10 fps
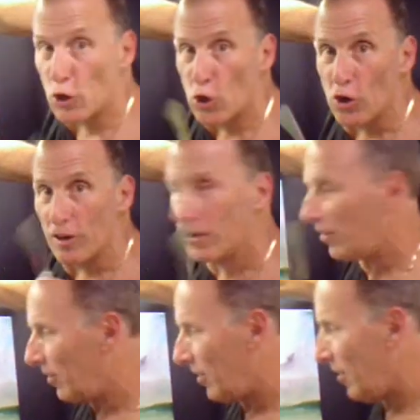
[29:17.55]
dirt
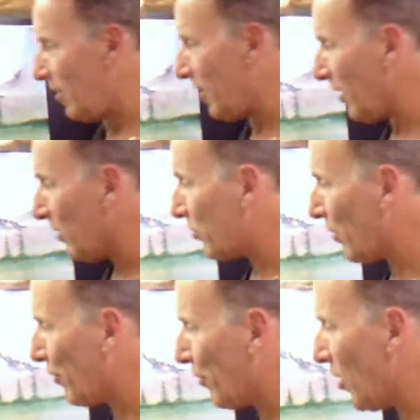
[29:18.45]
and
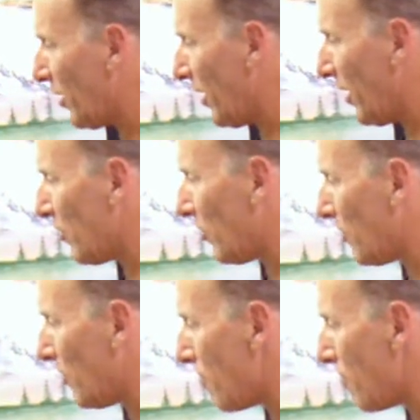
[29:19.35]
stuff along the edges,
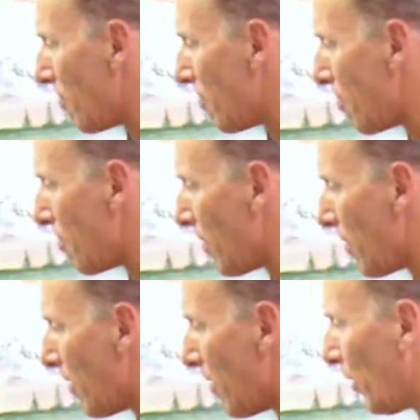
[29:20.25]

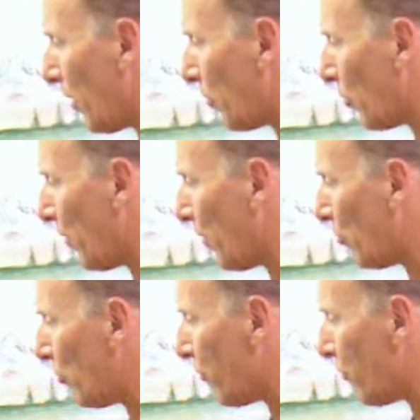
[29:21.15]
but
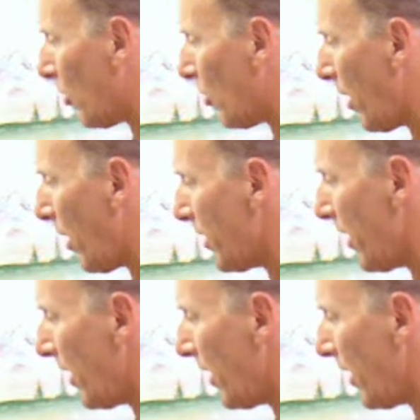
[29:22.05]
it's too far away. You